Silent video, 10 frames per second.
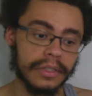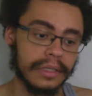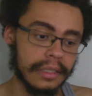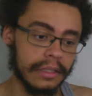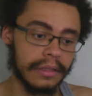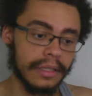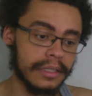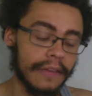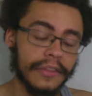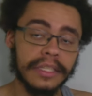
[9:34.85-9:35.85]
It's just the
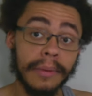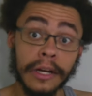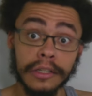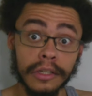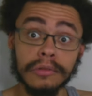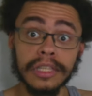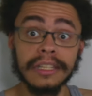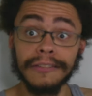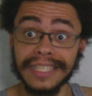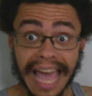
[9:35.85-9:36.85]
stuff that's apparent to you is the
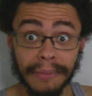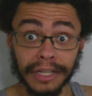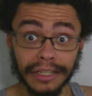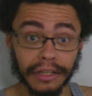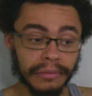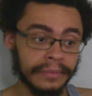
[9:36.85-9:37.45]
stuff that's happening to you.